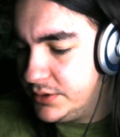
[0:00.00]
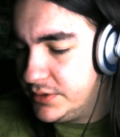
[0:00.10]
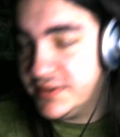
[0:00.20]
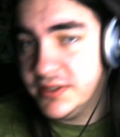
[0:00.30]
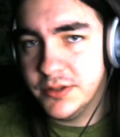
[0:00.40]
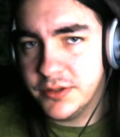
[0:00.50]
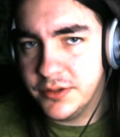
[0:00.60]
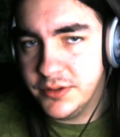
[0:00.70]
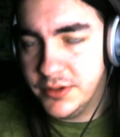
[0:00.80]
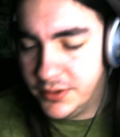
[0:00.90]
Still look
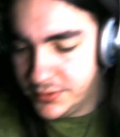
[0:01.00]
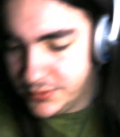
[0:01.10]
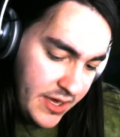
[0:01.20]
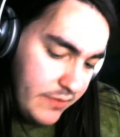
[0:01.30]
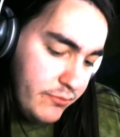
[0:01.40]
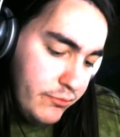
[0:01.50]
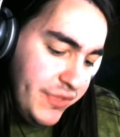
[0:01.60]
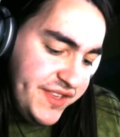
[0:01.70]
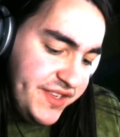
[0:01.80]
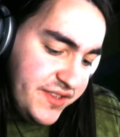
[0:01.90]
good though.
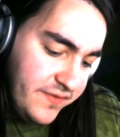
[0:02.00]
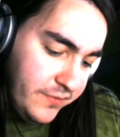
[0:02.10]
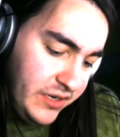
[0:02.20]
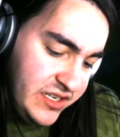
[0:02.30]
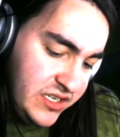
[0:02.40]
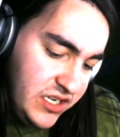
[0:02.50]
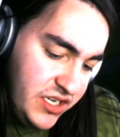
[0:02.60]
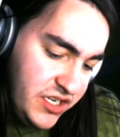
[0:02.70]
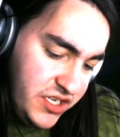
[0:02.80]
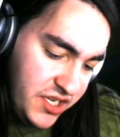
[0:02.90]
Mrs.
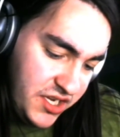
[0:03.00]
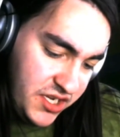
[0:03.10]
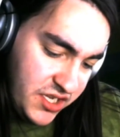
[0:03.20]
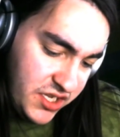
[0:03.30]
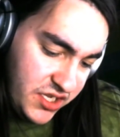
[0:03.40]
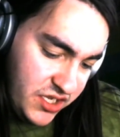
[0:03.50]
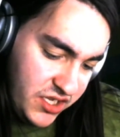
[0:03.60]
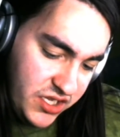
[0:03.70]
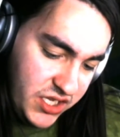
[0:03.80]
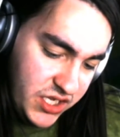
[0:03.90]
Freshley's
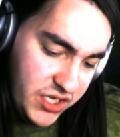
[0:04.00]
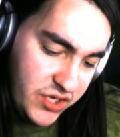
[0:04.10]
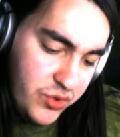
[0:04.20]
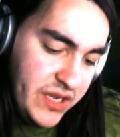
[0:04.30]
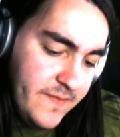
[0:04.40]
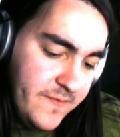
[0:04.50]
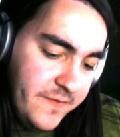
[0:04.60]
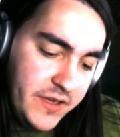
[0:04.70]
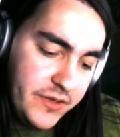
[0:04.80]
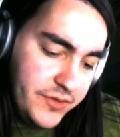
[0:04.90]
cream
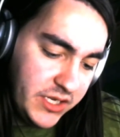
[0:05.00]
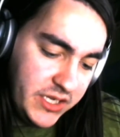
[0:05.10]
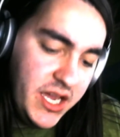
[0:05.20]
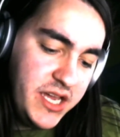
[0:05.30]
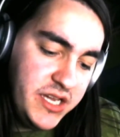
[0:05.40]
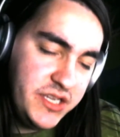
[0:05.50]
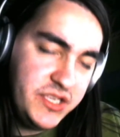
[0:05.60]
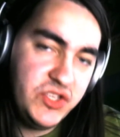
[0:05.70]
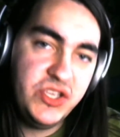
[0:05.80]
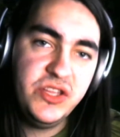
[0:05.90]
filled
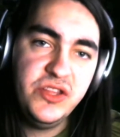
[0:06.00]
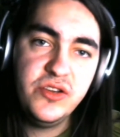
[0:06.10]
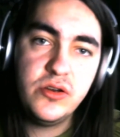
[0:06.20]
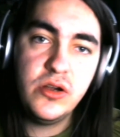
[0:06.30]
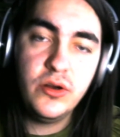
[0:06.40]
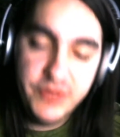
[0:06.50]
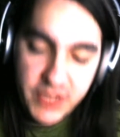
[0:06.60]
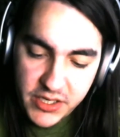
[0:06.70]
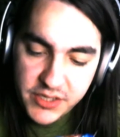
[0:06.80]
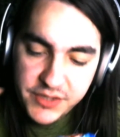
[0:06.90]
cakes. They're called
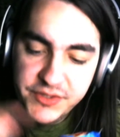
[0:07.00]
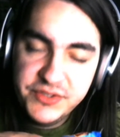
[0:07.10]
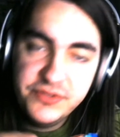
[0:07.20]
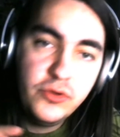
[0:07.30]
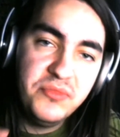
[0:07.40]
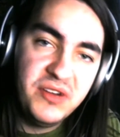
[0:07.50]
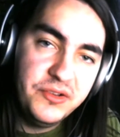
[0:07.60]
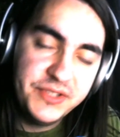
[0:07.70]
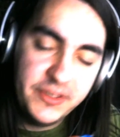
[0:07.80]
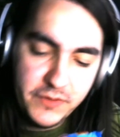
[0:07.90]

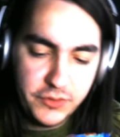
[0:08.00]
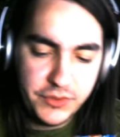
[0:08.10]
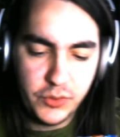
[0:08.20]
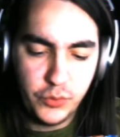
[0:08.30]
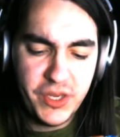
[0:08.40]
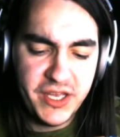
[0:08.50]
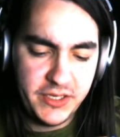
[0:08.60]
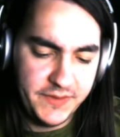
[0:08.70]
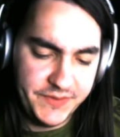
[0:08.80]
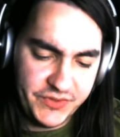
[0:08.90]
snowballs, even though they're red,
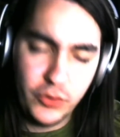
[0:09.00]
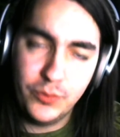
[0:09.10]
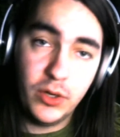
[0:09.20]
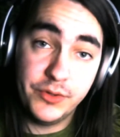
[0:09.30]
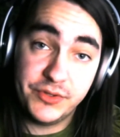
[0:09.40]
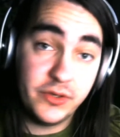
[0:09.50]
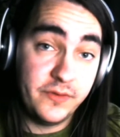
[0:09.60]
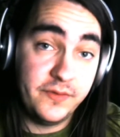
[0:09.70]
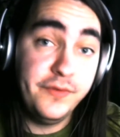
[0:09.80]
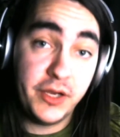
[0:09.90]
and snowballs aren't
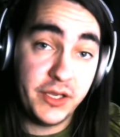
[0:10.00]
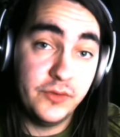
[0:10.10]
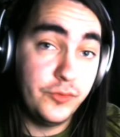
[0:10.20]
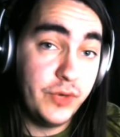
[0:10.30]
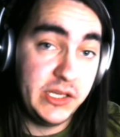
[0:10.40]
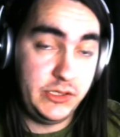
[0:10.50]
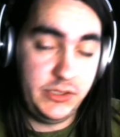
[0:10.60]
fucking red.